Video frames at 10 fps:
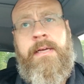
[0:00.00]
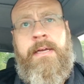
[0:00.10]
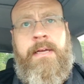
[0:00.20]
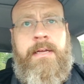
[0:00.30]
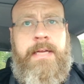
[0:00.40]

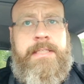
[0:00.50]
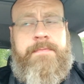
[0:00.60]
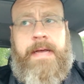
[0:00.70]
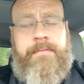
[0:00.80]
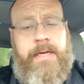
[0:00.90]
It's
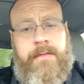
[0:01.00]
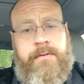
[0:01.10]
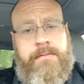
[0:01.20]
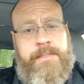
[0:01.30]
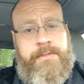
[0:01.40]
$5. It
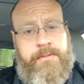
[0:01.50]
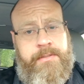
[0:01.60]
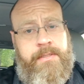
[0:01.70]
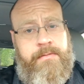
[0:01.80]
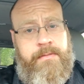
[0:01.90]
charges
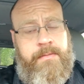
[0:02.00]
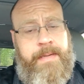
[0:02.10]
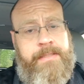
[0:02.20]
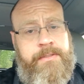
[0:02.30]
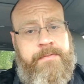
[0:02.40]
the passenger
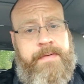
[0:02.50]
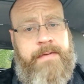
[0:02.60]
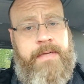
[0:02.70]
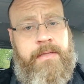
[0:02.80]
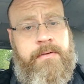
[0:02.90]

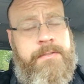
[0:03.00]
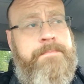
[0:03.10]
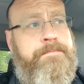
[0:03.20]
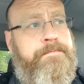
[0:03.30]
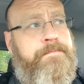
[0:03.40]
$5.
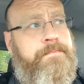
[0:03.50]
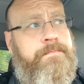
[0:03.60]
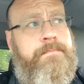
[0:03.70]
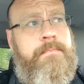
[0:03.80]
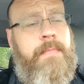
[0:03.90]

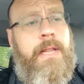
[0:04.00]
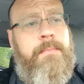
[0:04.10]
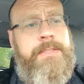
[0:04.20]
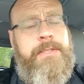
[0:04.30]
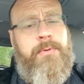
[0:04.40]
but you
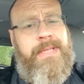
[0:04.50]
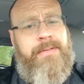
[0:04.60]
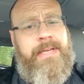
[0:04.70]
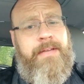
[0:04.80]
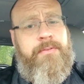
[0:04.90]
really only get
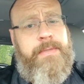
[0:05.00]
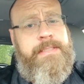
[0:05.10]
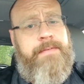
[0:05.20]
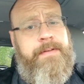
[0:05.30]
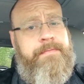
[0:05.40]

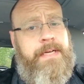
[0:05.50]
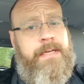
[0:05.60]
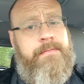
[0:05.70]
$3.75.